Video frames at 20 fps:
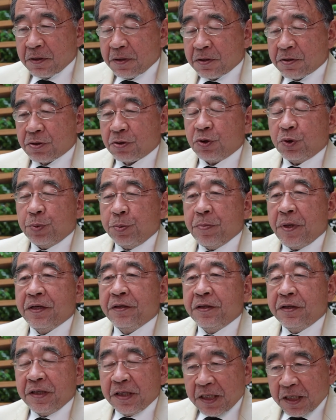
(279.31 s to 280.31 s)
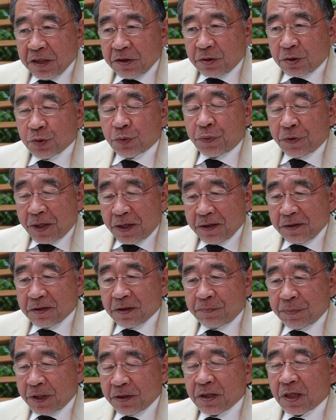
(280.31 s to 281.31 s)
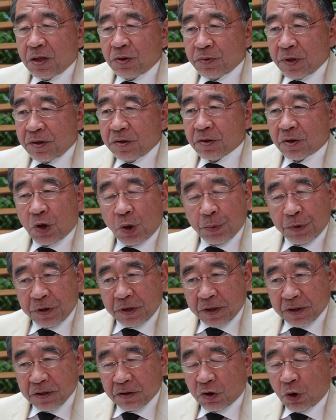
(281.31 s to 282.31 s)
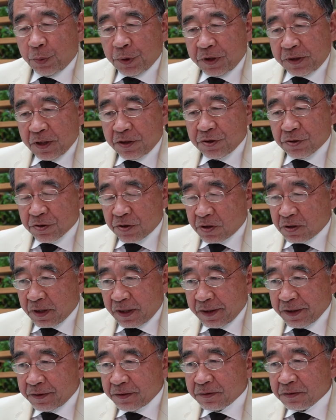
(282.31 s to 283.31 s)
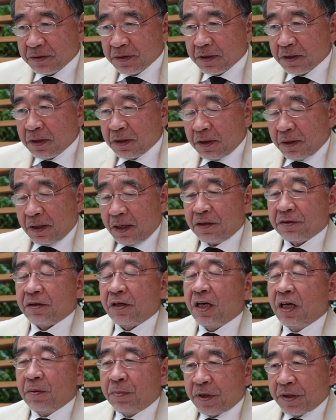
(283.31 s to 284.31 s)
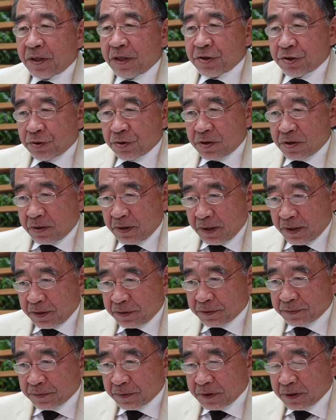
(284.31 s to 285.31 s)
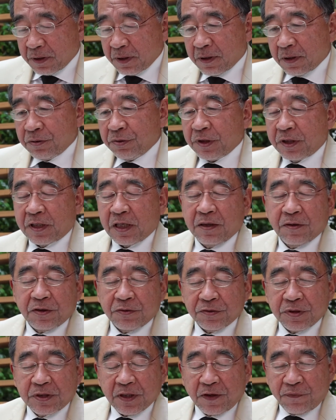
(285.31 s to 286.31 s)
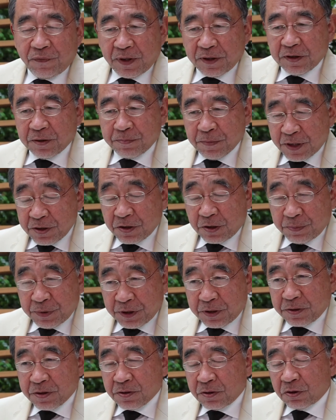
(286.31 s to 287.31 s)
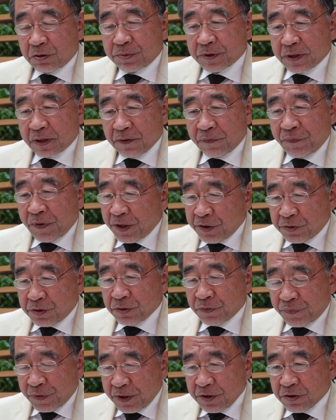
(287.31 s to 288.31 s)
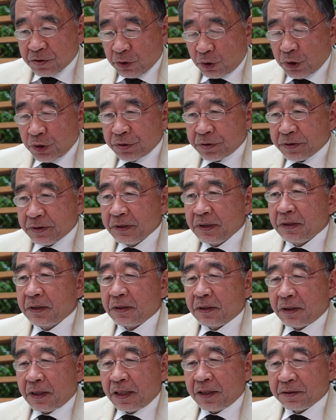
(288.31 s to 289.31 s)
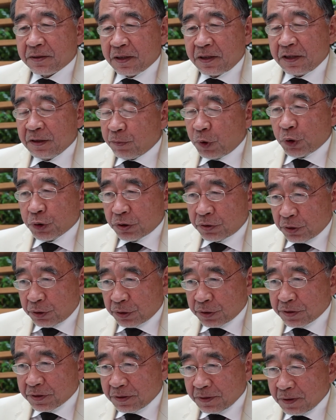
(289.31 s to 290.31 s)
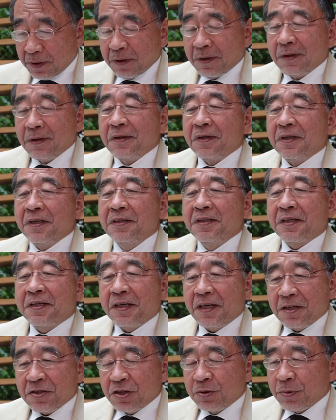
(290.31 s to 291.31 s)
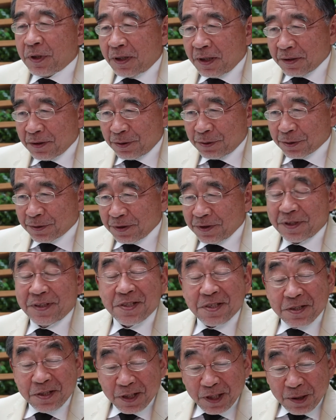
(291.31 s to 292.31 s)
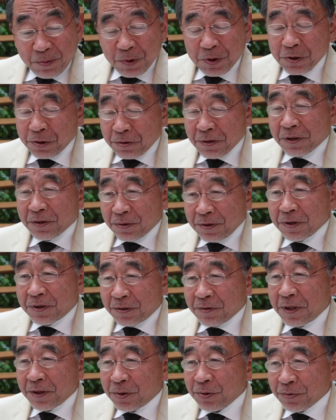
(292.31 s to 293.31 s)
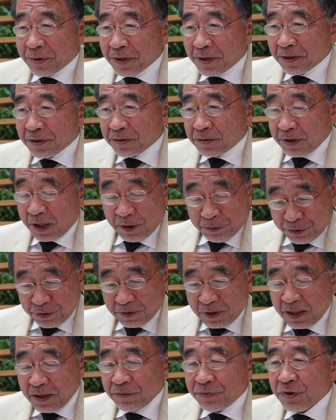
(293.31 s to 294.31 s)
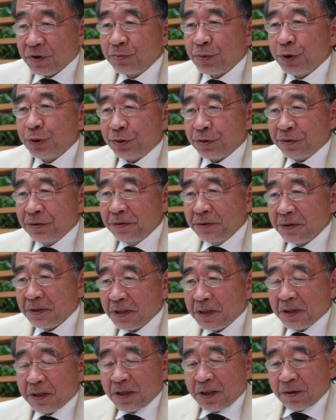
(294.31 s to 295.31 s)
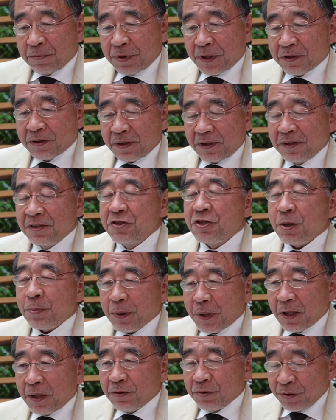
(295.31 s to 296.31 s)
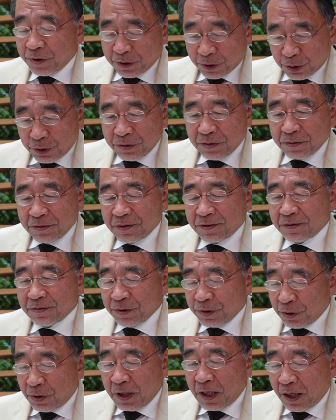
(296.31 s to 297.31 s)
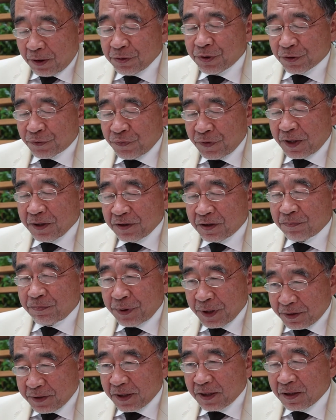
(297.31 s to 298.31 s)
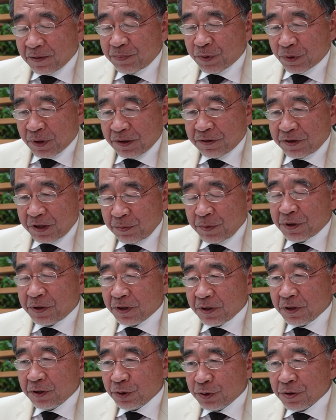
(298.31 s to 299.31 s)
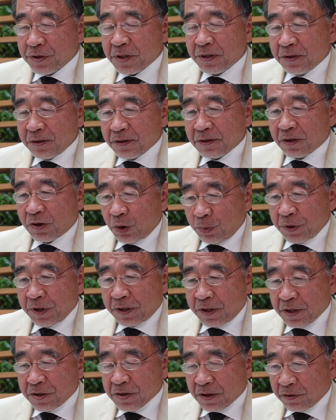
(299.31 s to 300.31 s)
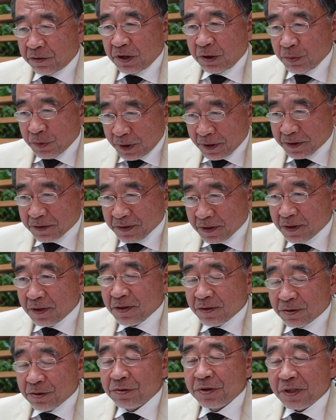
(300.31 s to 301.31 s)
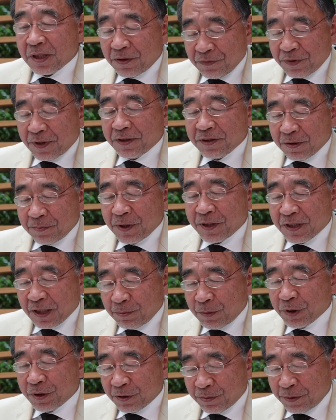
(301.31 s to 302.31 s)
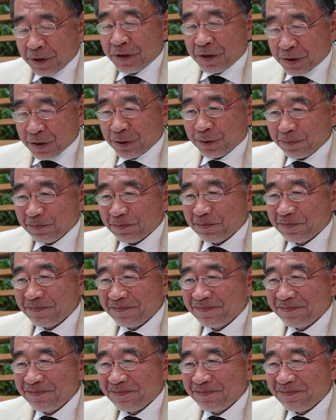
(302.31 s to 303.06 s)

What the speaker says: So we may need to find a better way to communication style and evaluation style. We can find the best mix of the face-to-face talk and the remote talk. In the case of ADNOC, it seems you are doing quite well. We have to learn from you. But in Japan, we know how to find the better productivity using the communication teamwork. So we can find a better model very soon.